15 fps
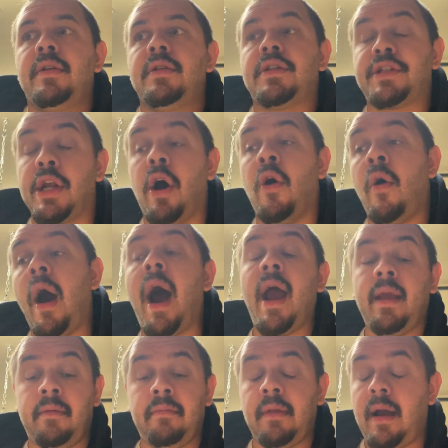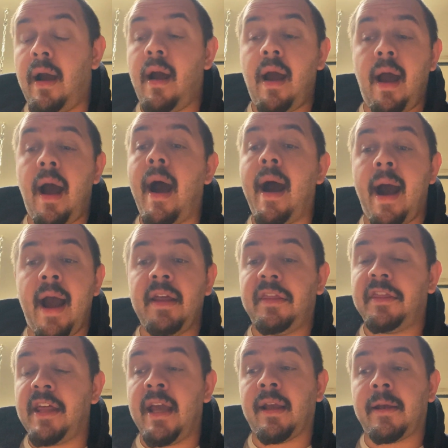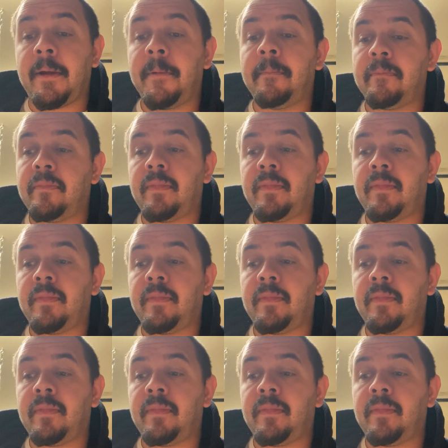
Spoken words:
So I think,